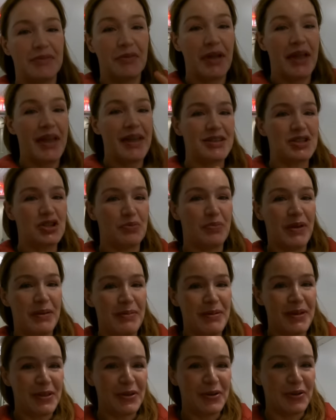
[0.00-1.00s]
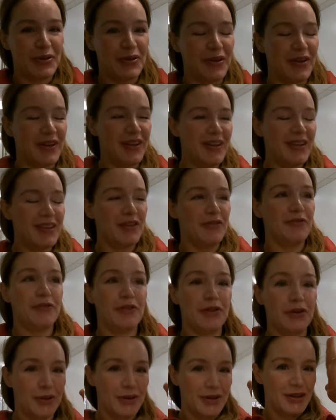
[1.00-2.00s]
Okay, so baby looked good. The
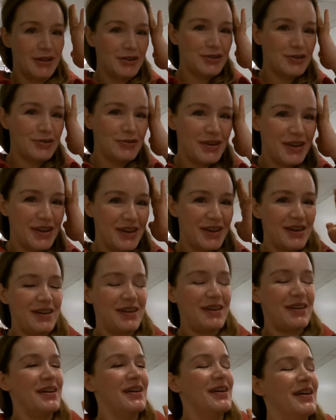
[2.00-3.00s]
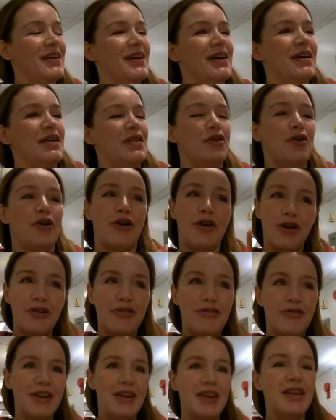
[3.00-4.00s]
fluid looked okay. The
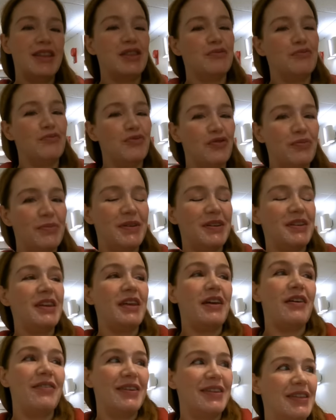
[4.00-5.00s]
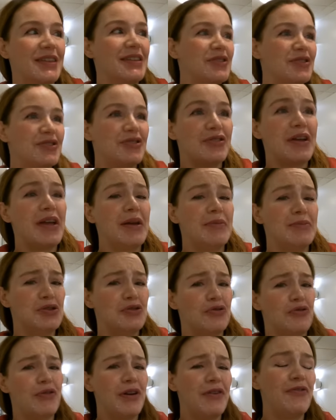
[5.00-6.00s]
heart rate, the movement, everything looked okay. I'm
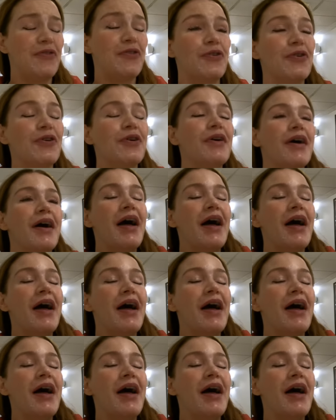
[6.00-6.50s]
so grateful.